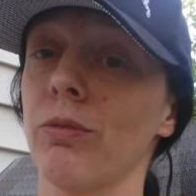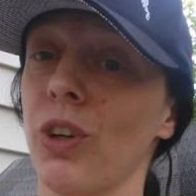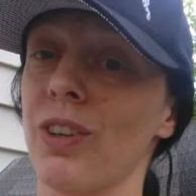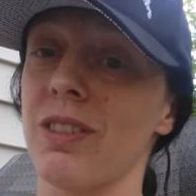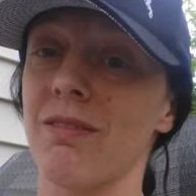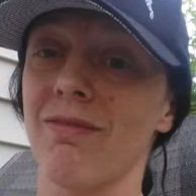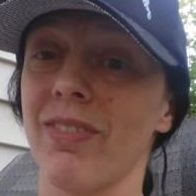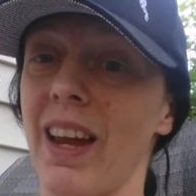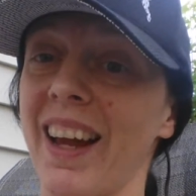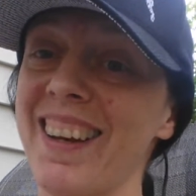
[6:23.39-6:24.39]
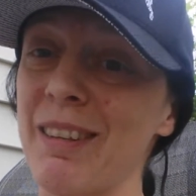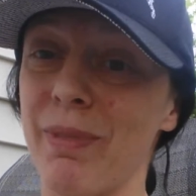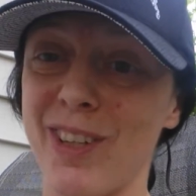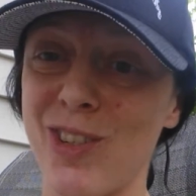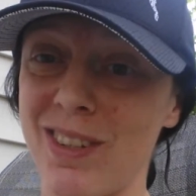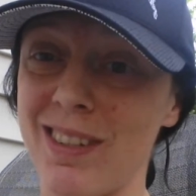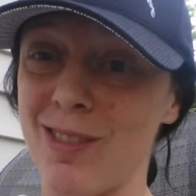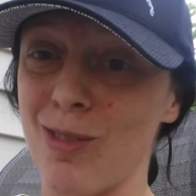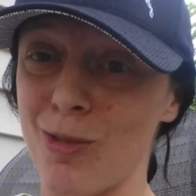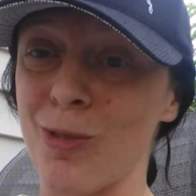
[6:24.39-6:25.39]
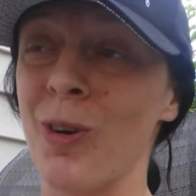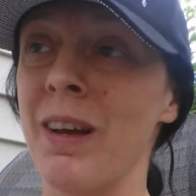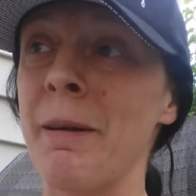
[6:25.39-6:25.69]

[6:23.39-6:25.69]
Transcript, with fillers: because i need my cheese too